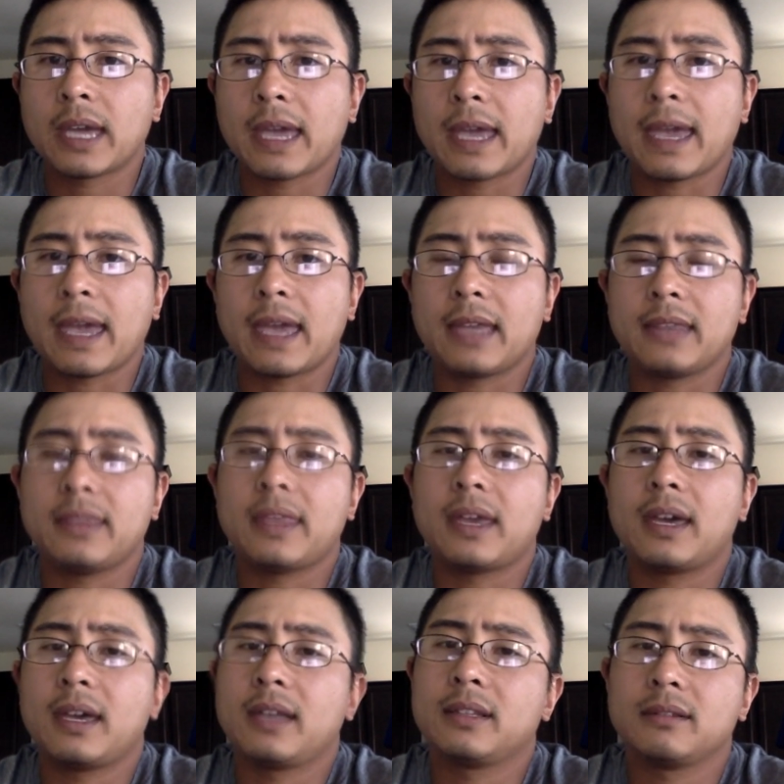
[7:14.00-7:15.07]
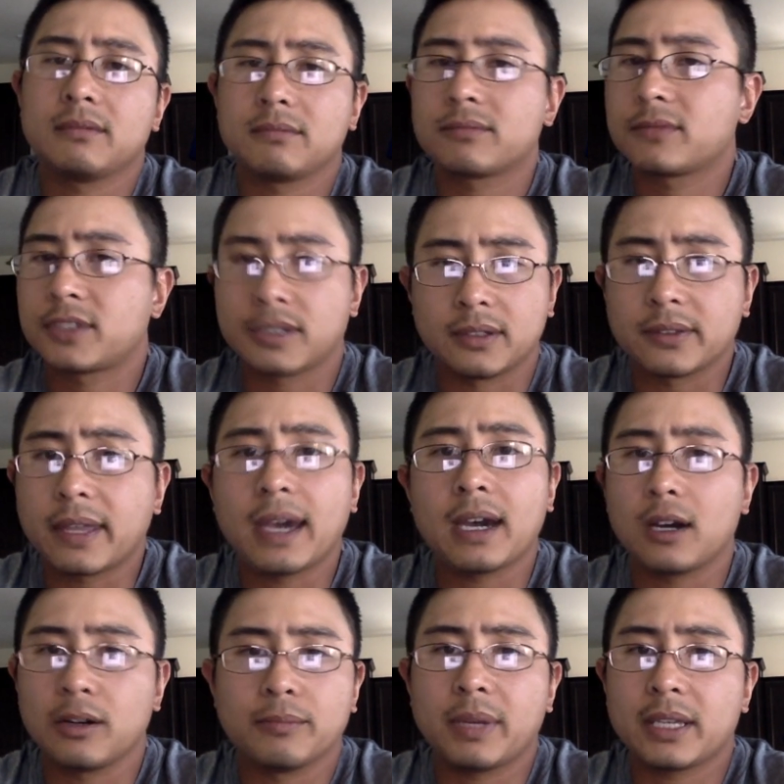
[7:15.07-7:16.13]
and then till
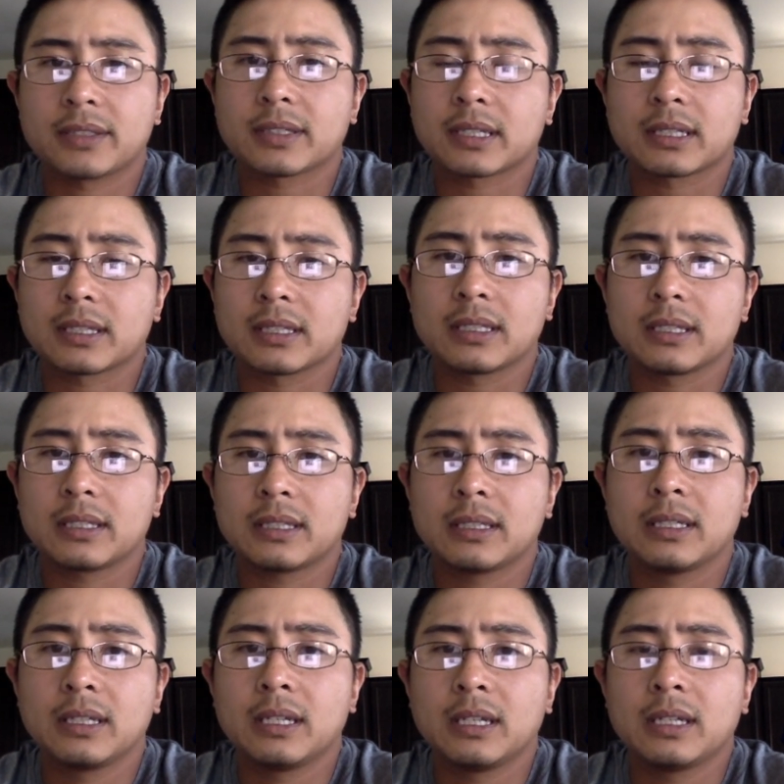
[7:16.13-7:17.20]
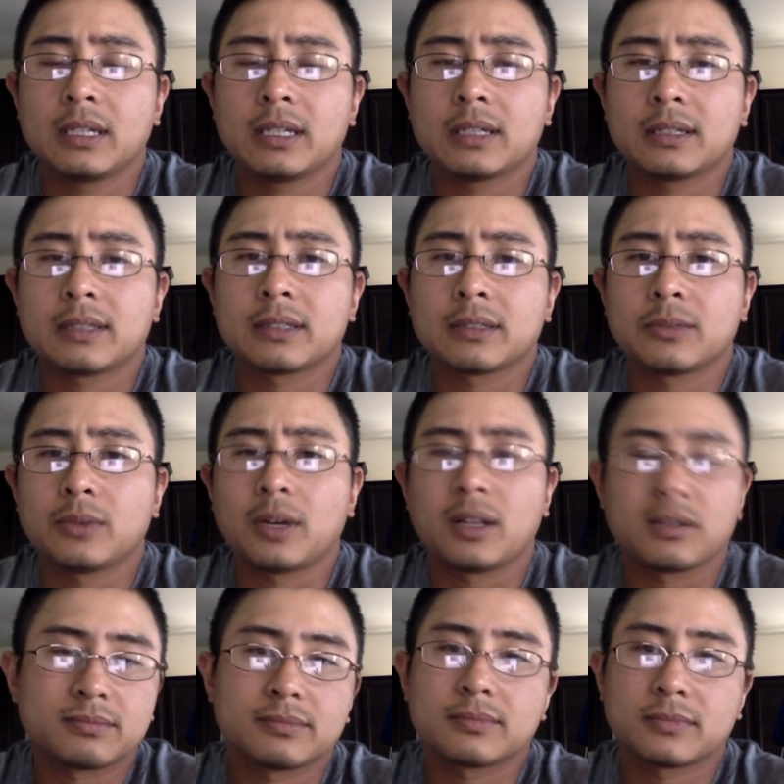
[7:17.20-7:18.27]
now basically.
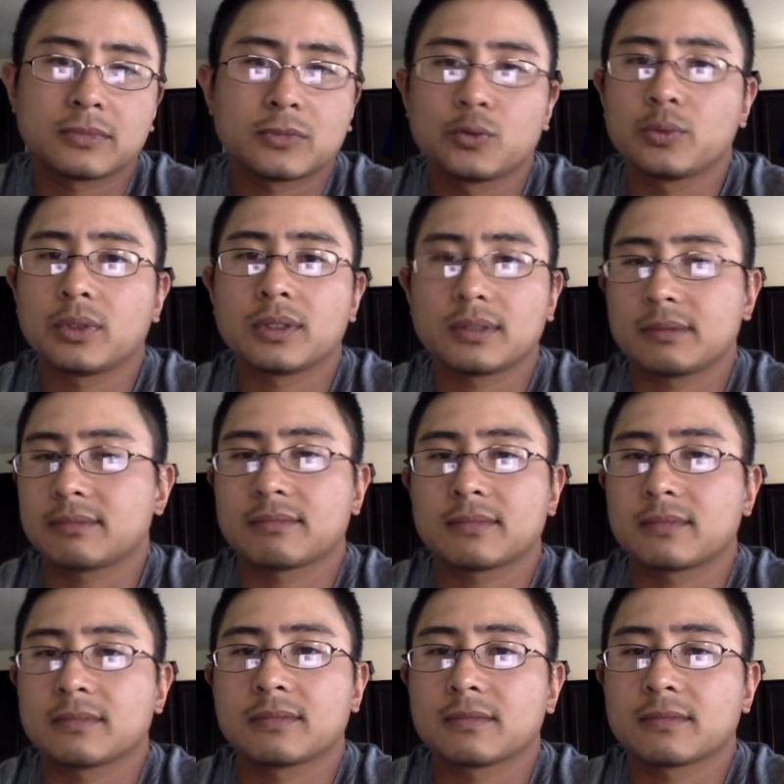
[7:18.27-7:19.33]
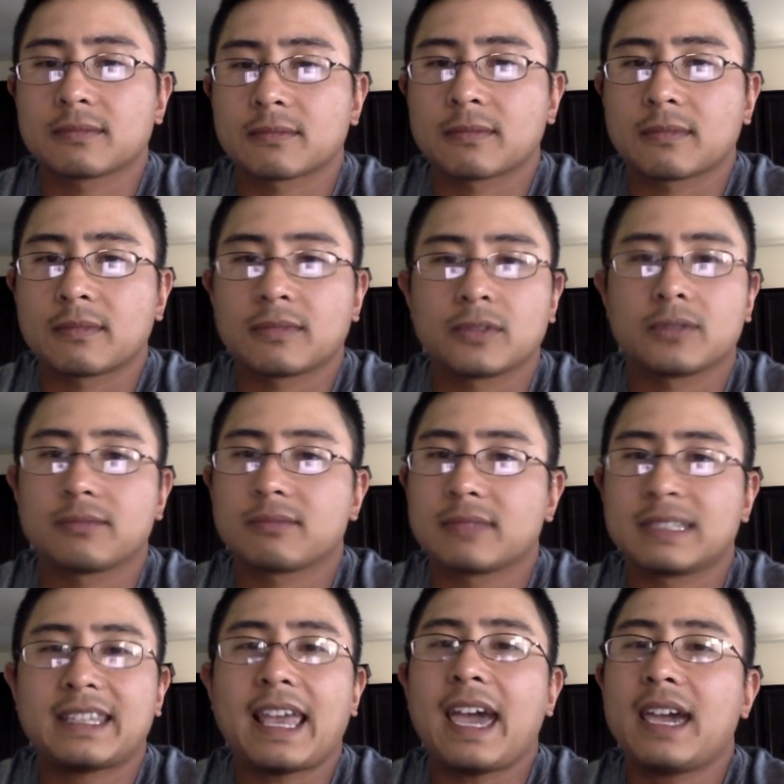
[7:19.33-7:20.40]
Well, well,
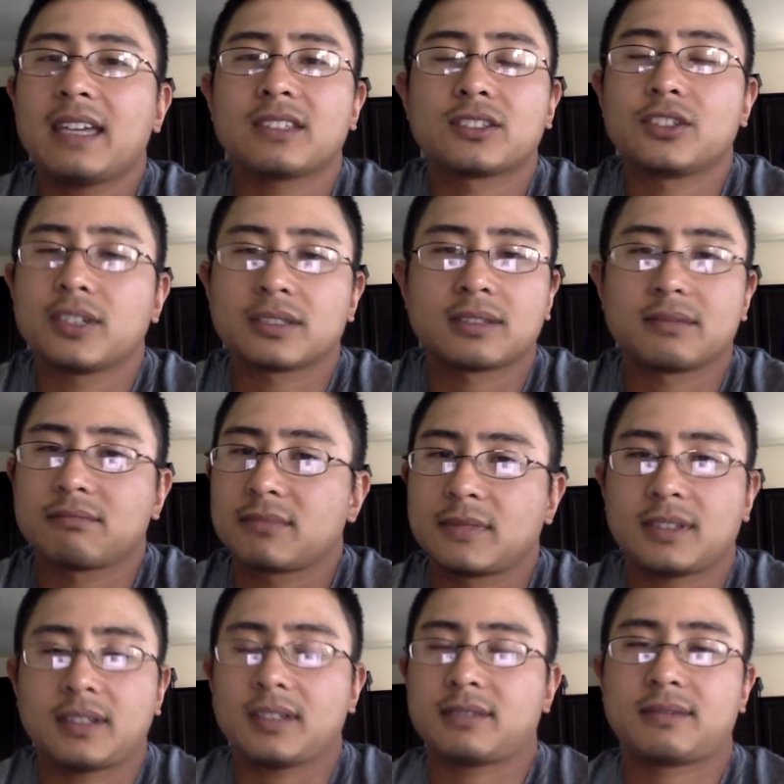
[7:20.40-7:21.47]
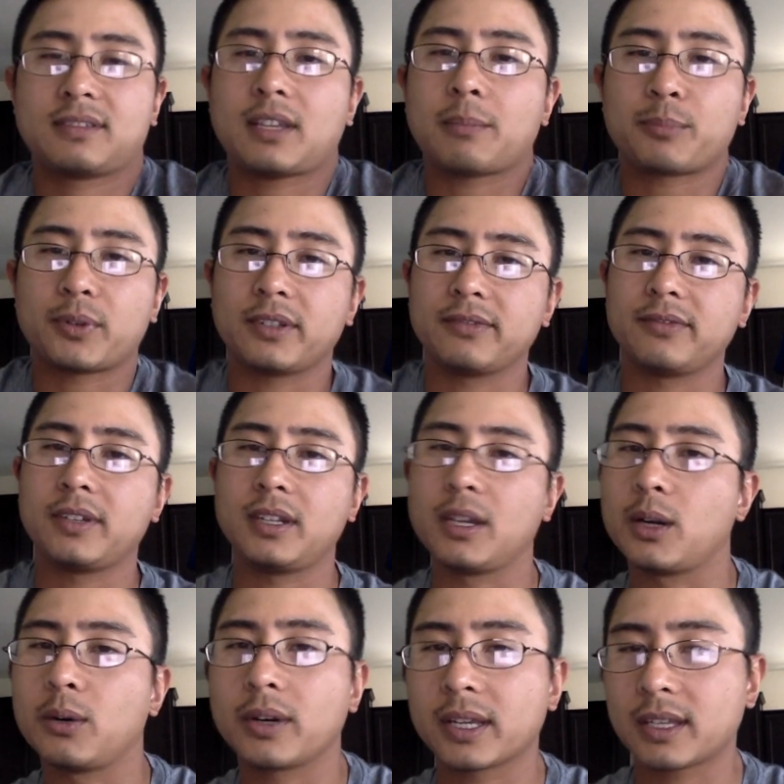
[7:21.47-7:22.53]
that is just a separate
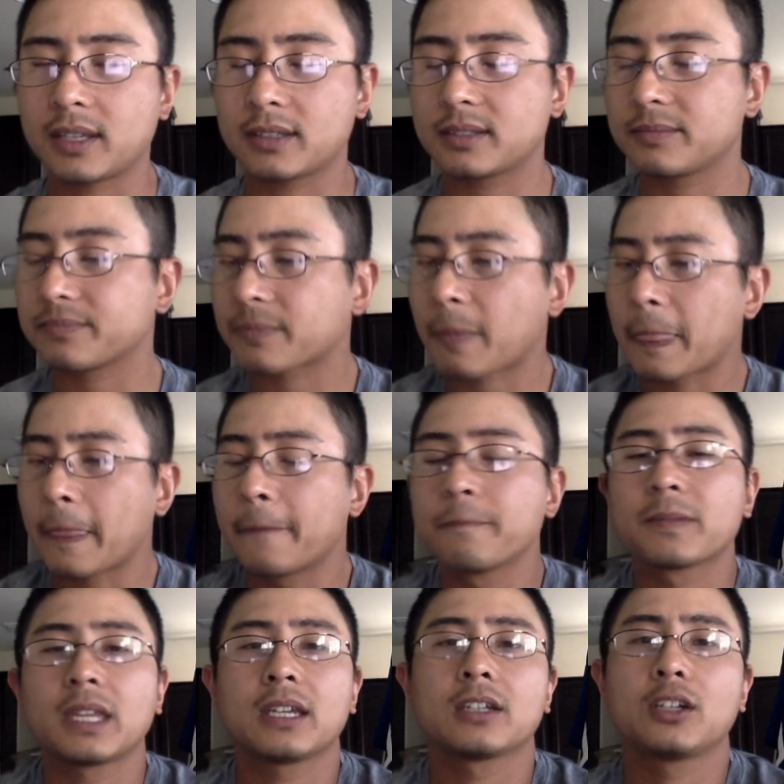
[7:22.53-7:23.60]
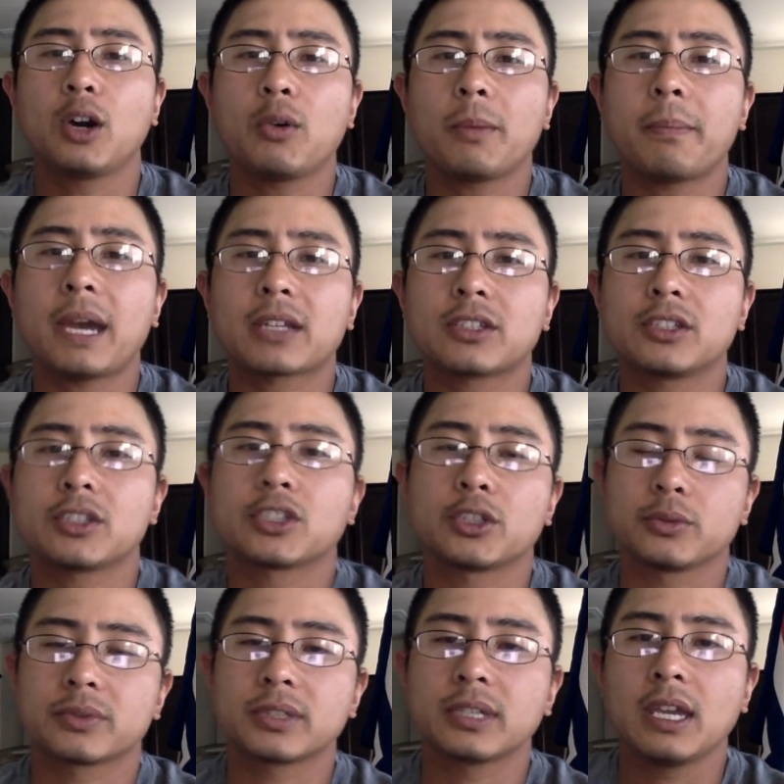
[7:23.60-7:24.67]
video, I guess. Going back to the
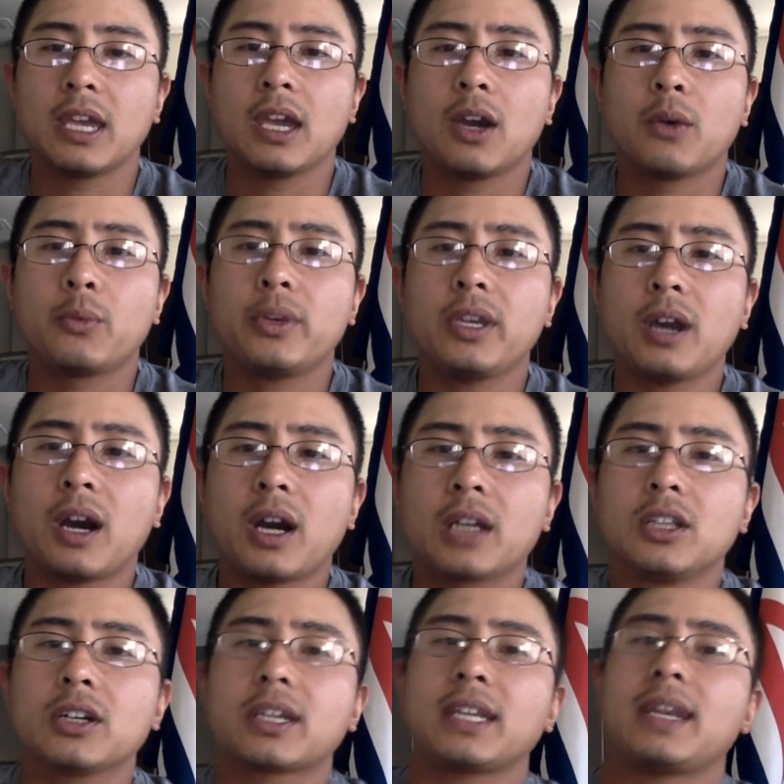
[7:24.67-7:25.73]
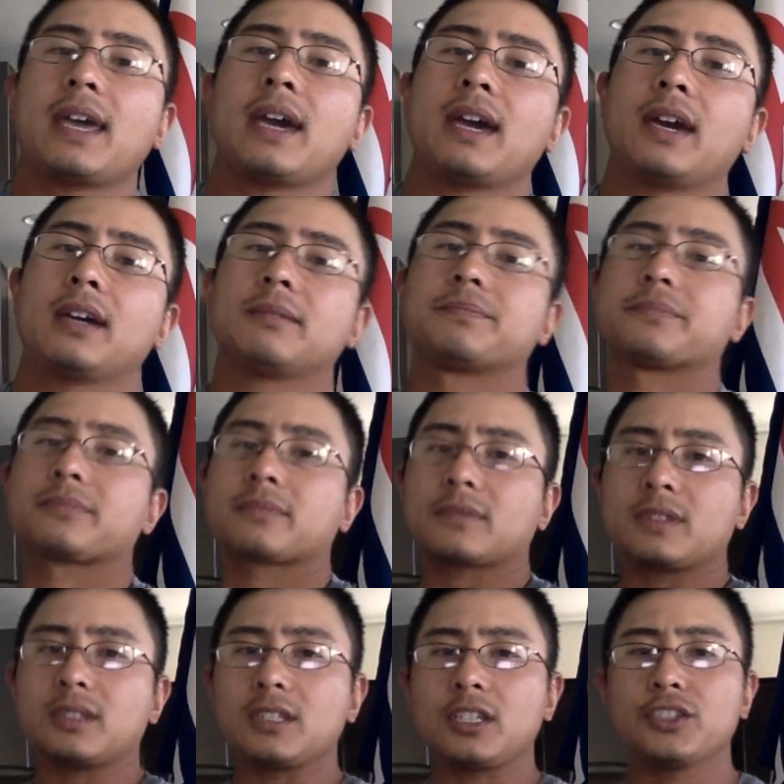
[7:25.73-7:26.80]
shoes, we are looking at
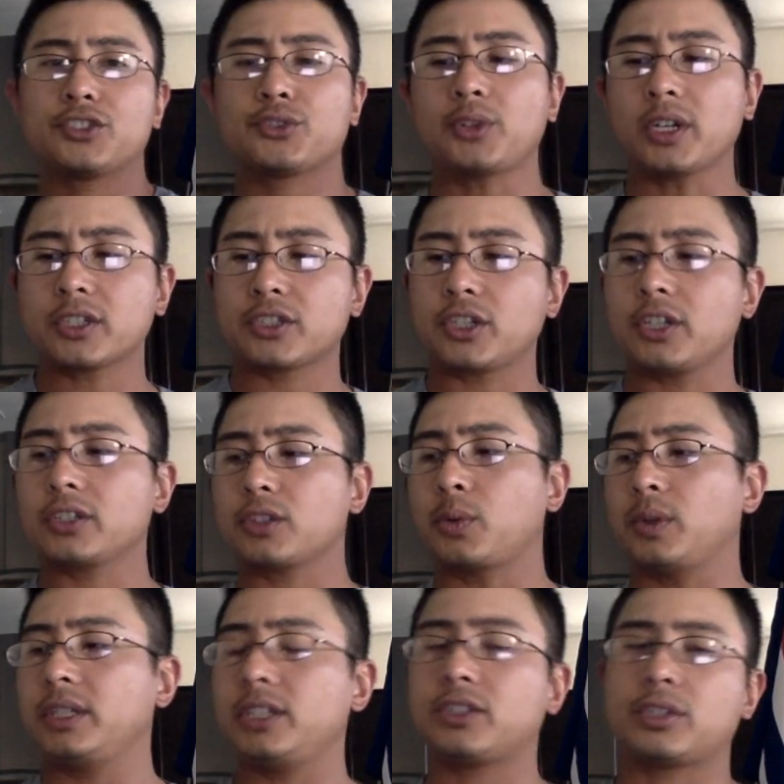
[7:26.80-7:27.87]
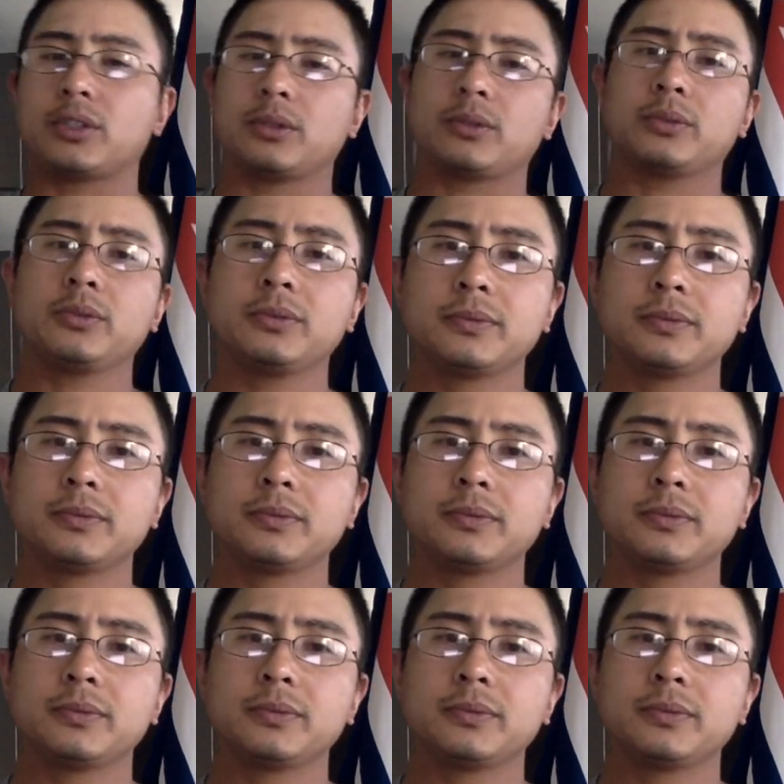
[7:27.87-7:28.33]
Structure 22,